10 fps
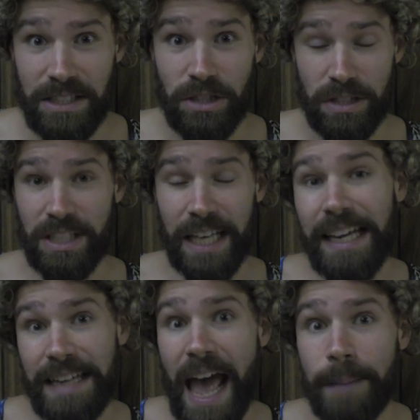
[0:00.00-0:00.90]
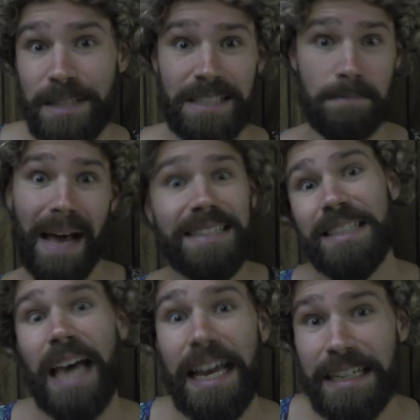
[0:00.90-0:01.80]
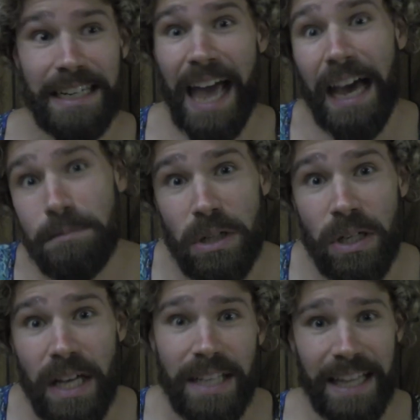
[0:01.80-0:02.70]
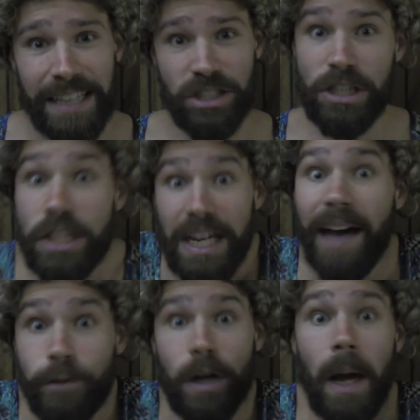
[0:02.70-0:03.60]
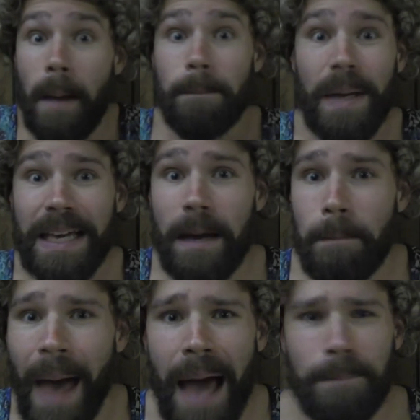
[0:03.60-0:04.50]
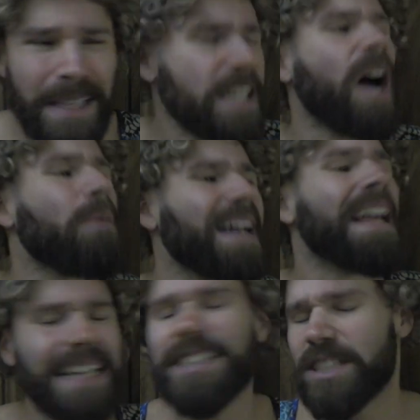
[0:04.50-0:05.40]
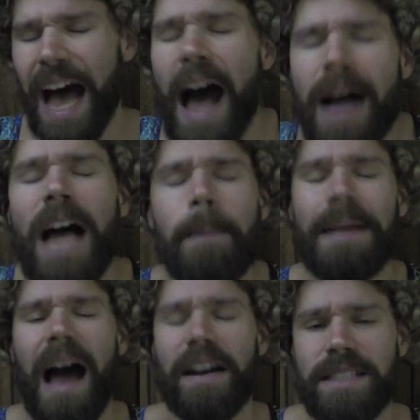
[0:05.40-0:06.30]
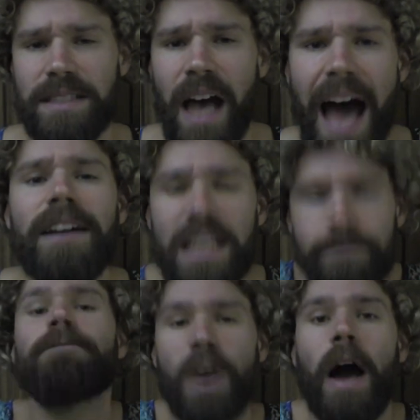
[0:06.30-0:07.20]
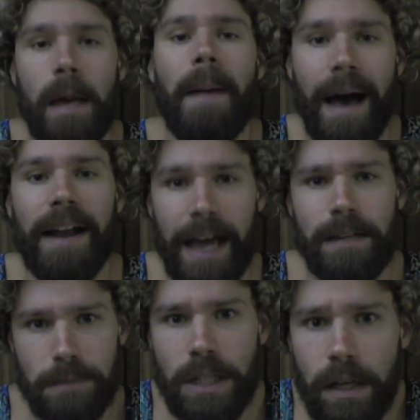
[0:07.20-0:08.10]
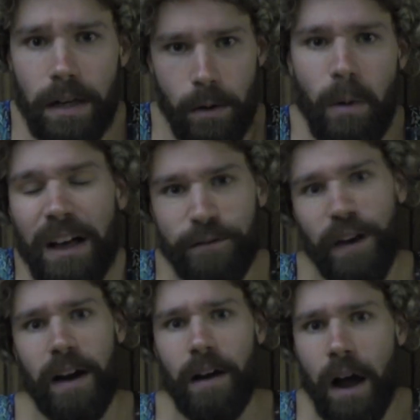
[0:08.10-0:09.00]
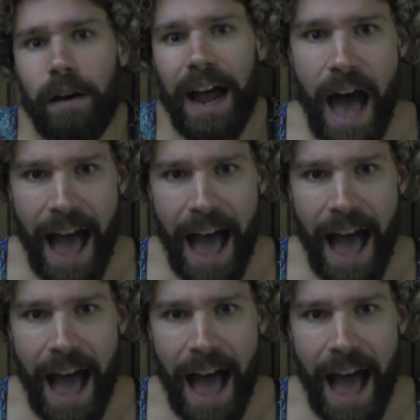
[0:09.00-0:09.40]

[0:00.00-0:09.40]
You're kidnapped and domesticated an animal that should never be a pet. But you know what? I'll be honest. I don't give a fuck about animal welfare, all right?